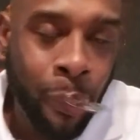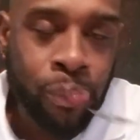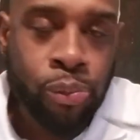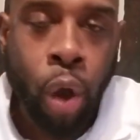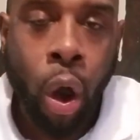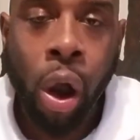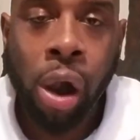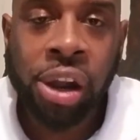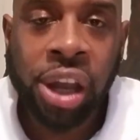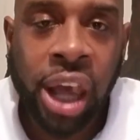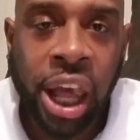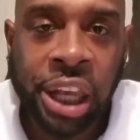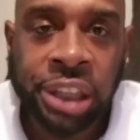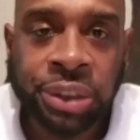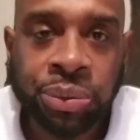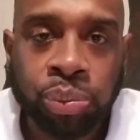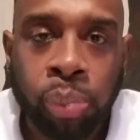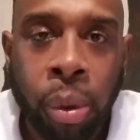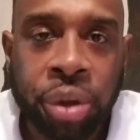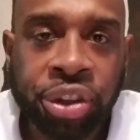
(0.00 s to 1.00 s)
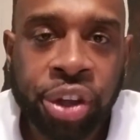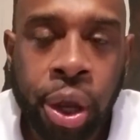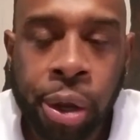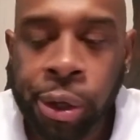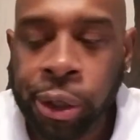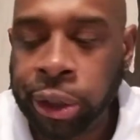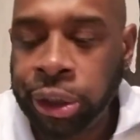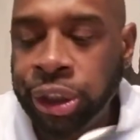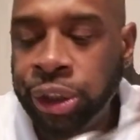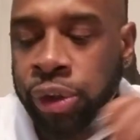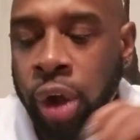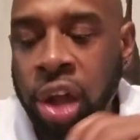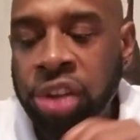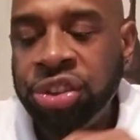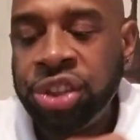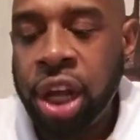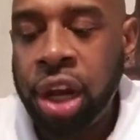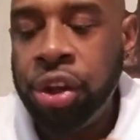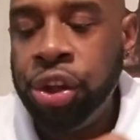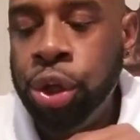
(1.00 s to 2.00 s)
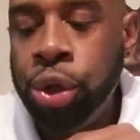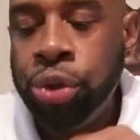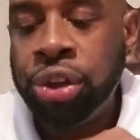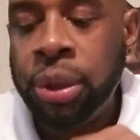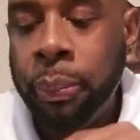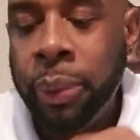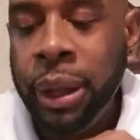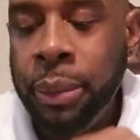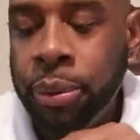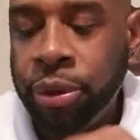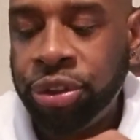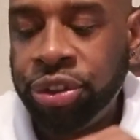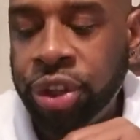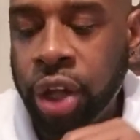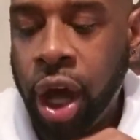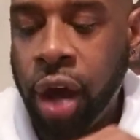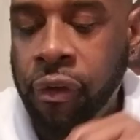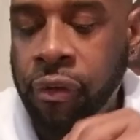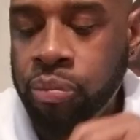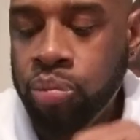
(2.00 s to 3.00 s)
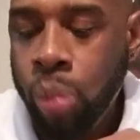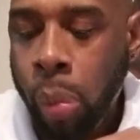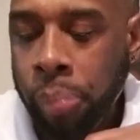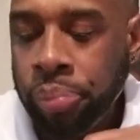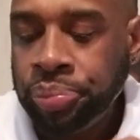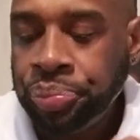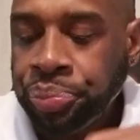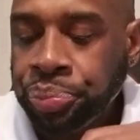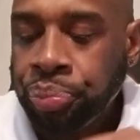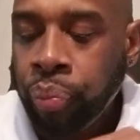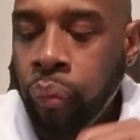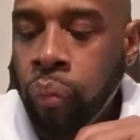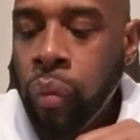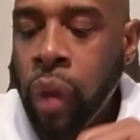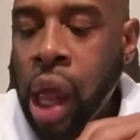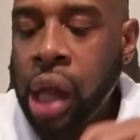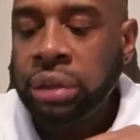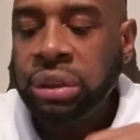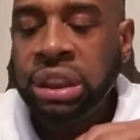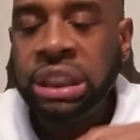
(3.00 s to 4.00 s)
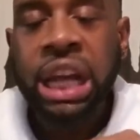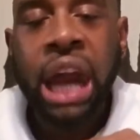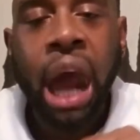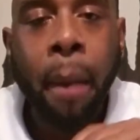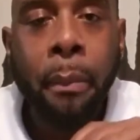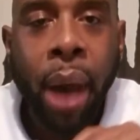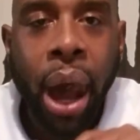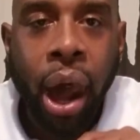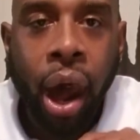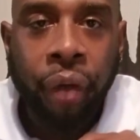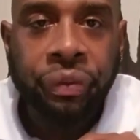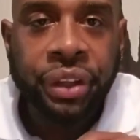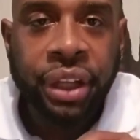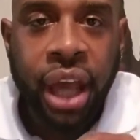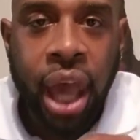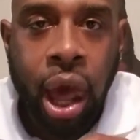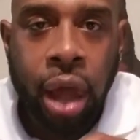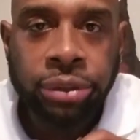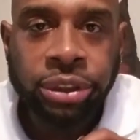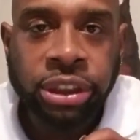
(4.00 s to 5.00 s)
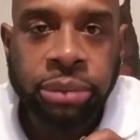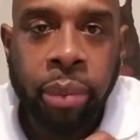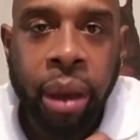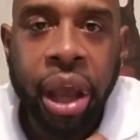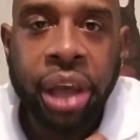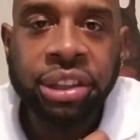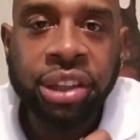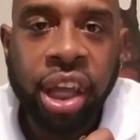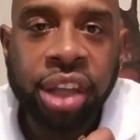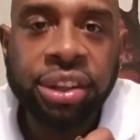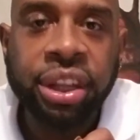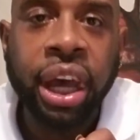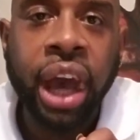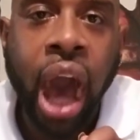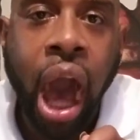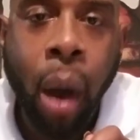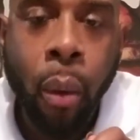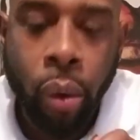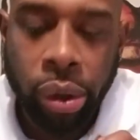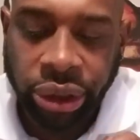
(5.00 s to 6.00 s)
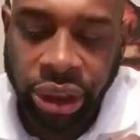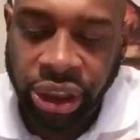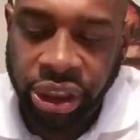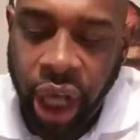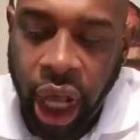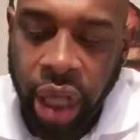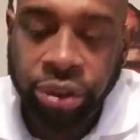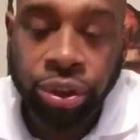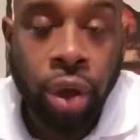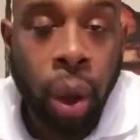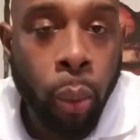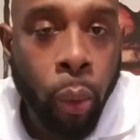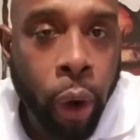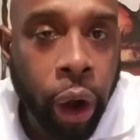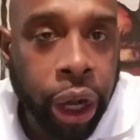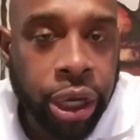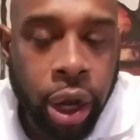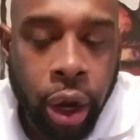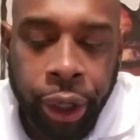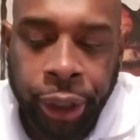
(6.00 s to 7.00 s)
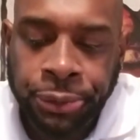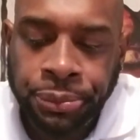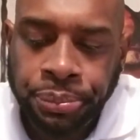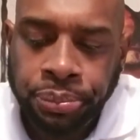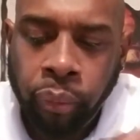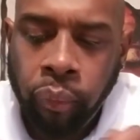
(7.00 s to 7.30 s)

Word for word: organic material instead of using people's stuff that I buy off the counter to make it taste like I want it to taste. So I'm working on it.